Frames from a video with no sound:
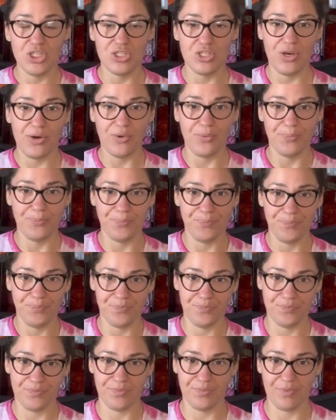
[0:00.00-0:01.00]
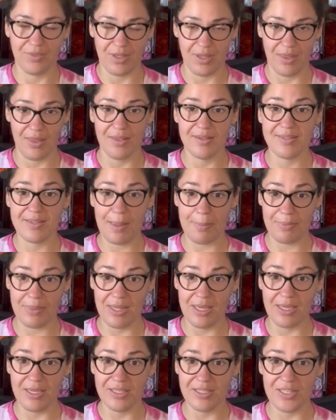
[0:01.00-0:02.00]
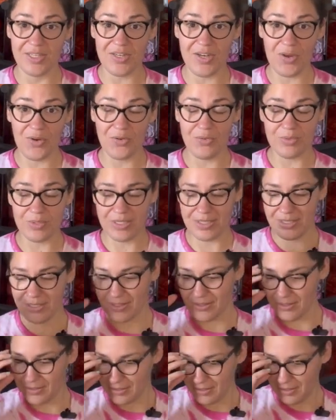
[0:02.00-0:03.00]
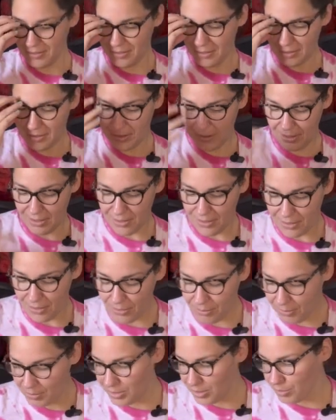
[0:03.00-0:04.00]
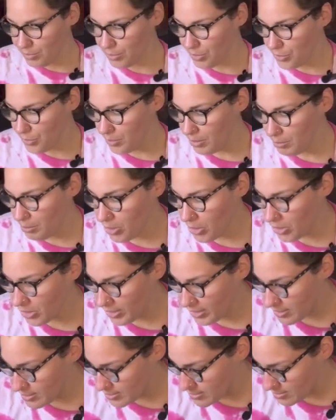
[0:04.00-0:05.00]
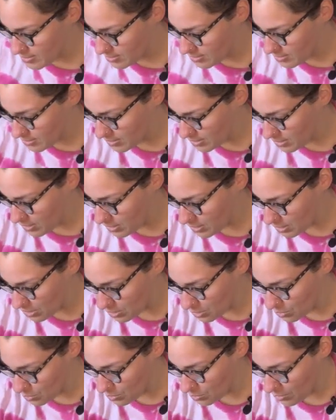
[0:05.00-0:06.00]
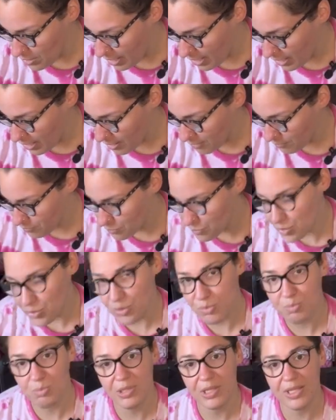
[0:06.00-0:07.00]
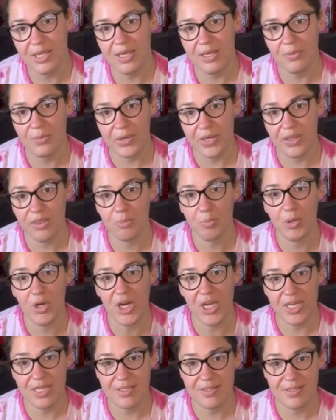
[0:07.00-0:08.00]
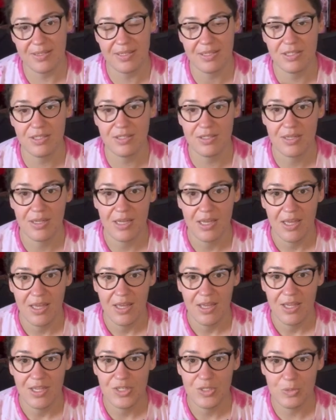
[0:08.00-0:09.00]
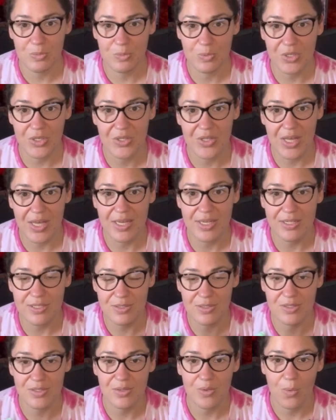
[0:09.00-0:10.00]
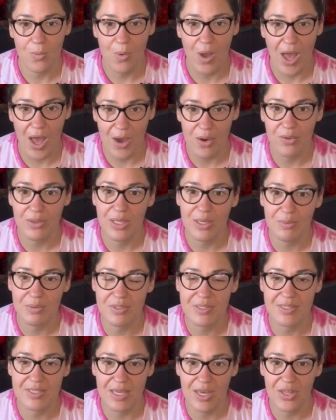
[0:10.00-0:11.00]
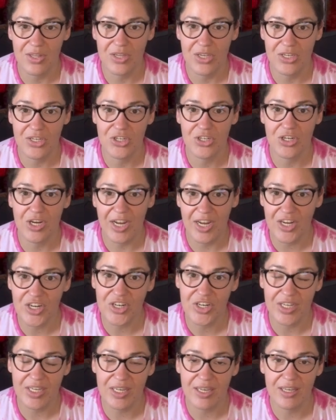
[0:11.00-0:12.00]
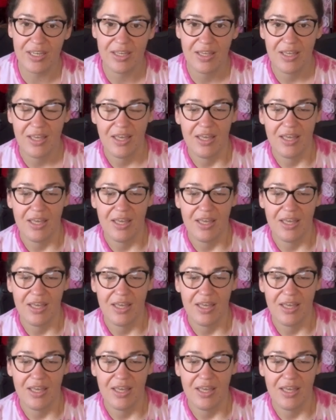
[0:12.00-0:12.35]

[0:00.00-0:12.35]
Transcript: So something to note when you are doing markets, you have to play with prices to realize how they will sell in your area.